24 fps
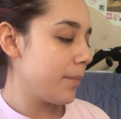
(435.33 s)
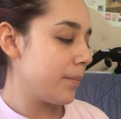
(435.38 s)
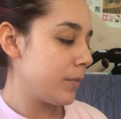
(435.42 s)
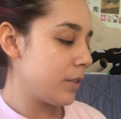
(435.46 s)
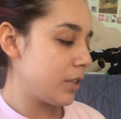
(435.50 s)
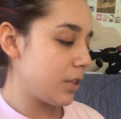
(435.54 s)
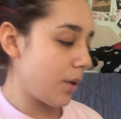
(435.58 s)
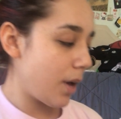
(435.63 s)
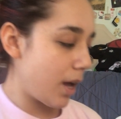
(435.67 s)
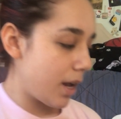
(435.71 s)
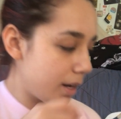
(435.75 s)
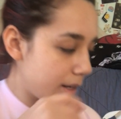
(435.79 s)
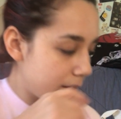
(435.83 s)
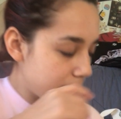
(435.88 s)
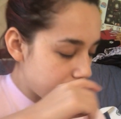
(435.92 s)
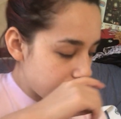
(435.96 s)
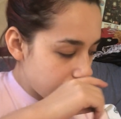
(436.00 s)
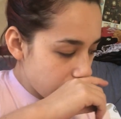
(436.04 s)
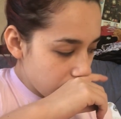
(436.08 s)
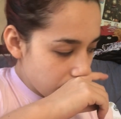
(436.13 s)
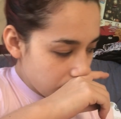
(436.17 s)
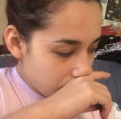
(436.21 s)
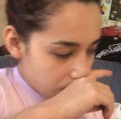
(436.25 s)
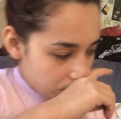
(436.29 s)
So at It's
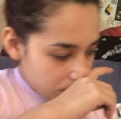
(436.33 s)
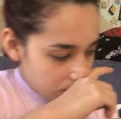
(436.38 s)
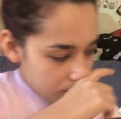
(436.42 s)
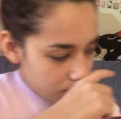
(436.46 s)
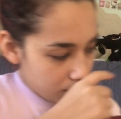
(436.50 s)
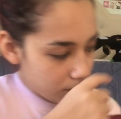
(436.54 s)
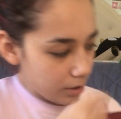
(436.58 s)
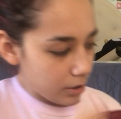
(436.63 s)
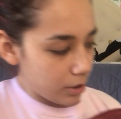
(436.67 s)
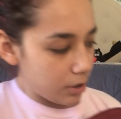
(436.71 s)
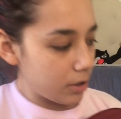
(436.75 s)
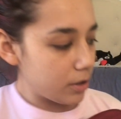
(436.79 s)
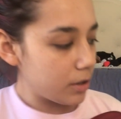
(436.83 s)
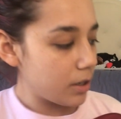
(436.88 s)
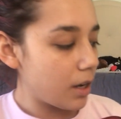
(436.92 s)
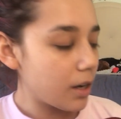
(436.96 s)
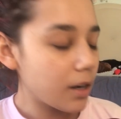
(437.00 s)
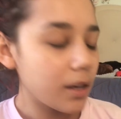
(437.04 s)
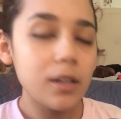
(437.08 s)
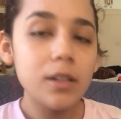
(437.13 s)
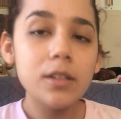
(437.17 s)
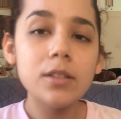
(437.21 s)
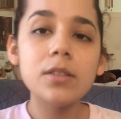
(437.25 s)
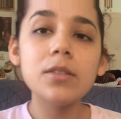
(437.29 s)
So Cruel, you're not
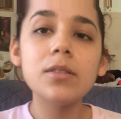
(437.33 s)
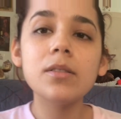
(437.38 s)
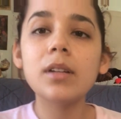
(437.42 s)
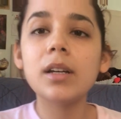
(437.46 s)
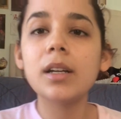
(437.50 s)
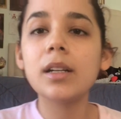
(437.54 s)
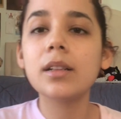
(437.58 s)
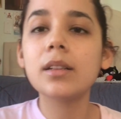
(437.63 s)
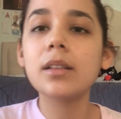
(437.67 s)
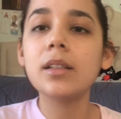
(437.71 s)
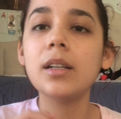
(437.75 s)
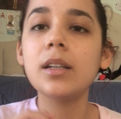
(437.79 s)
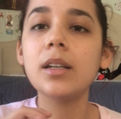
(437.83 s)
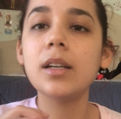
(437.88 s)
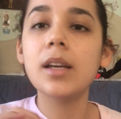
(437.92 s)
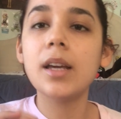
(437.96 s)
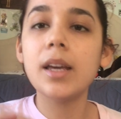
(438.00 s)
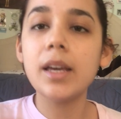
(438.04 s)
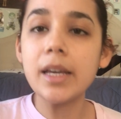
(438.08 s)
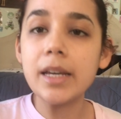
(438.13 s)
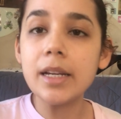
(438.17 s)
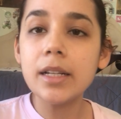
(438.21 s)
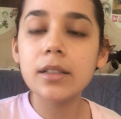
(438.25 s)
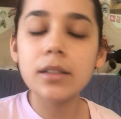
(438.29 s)
gonna do like the
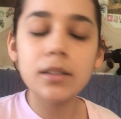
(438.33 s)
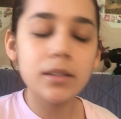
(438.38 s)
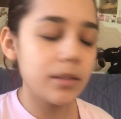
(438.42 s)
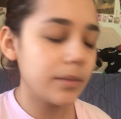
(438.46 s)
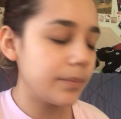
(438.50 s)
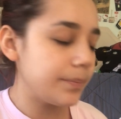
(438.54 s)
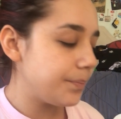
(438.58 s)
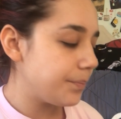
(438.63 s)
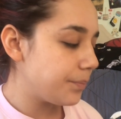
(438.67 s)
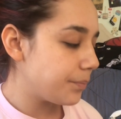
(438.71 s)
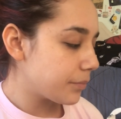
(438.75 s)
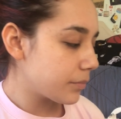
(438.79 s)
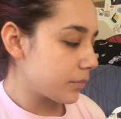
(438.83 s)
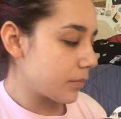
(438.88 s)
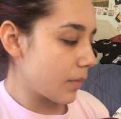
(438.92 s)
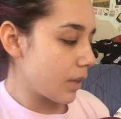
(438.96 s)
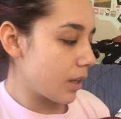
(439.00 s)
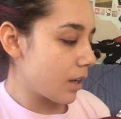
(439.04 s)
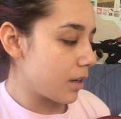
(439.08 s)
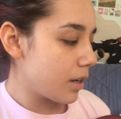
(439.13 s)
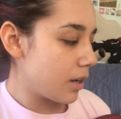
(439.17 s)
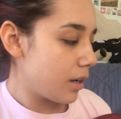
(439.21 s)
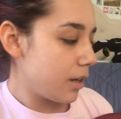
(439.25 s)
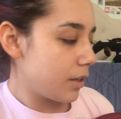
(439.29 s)
8
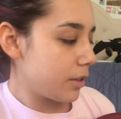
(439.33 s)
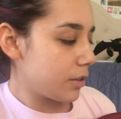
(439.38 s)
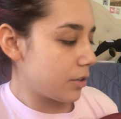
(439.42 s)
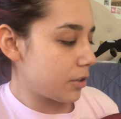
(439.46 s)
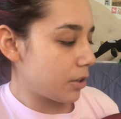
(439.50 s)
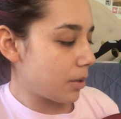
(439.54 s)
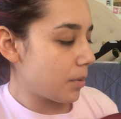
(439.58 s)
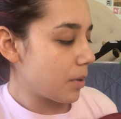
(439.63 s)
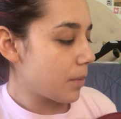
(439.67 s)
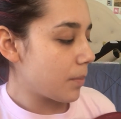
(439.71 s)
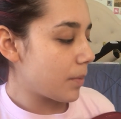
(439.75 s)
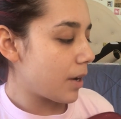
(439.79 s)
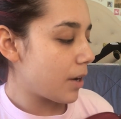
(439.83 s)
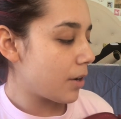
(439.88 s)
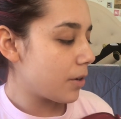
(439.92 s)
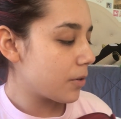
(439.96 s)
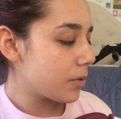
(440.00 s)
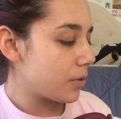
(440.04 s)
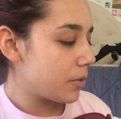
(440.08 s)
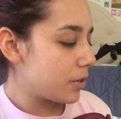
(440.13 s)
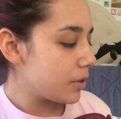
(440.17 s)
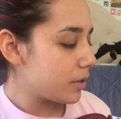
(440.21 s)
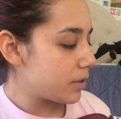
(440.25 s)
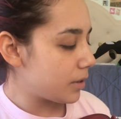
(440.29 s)
strumming pattern
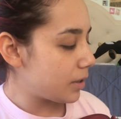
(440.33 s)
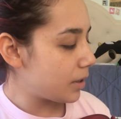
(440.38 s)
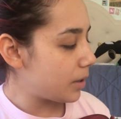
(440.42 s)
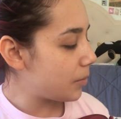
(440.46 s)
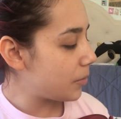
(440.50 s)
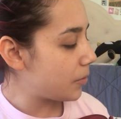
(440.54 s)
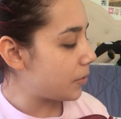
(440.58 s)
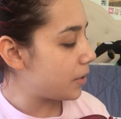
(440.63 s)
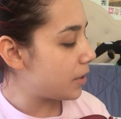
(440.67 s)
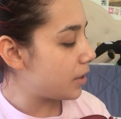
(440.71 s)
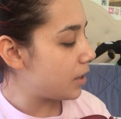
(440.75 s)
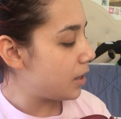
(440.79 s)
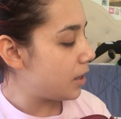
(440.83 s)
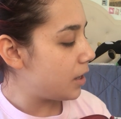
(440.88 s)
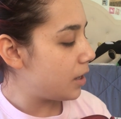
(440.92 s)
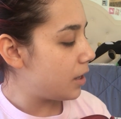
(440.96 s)
chords anymore.